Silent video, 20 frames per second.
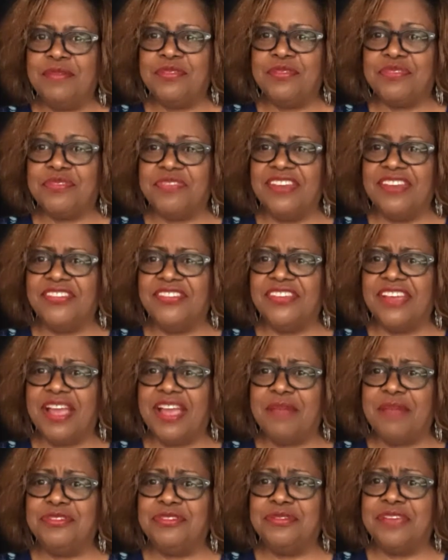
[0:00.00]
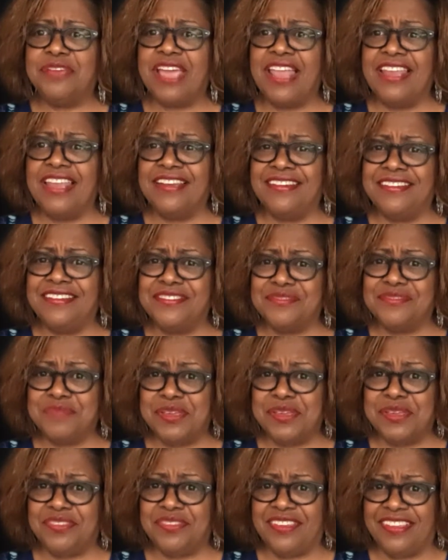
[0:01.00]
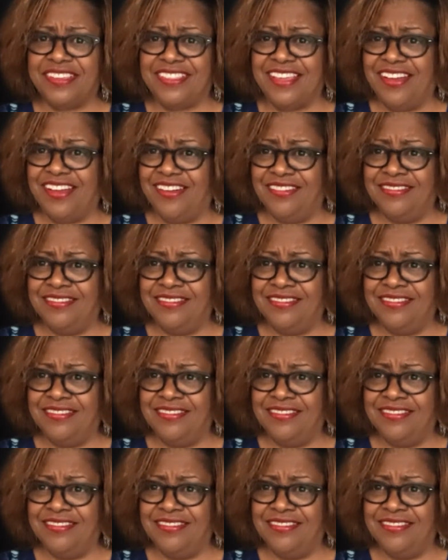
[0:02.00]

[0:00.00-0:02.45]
finishing up Duke Ellington's music though.